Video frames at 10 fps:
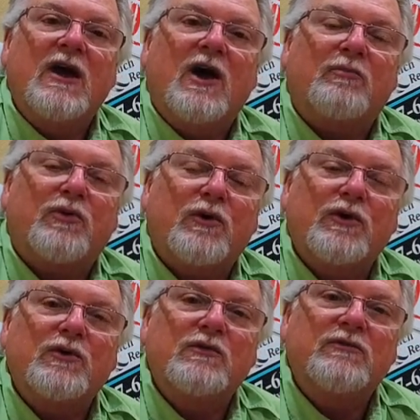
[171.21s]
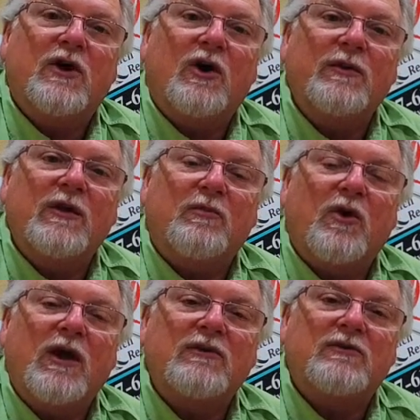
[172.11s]
approved on the
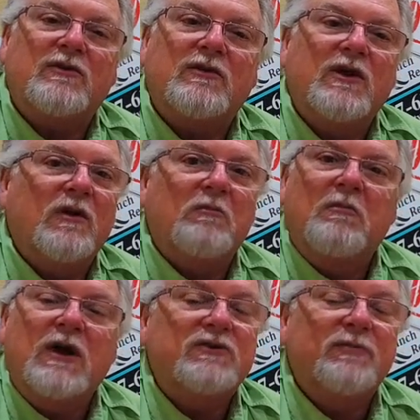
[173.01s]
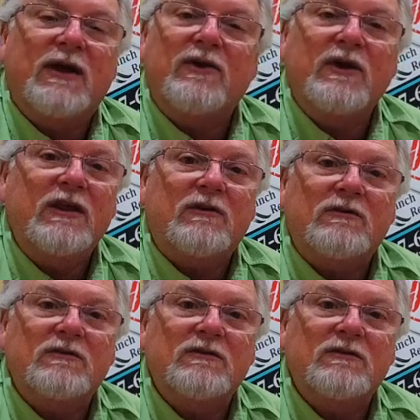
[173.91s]
appraisal. Much better deal.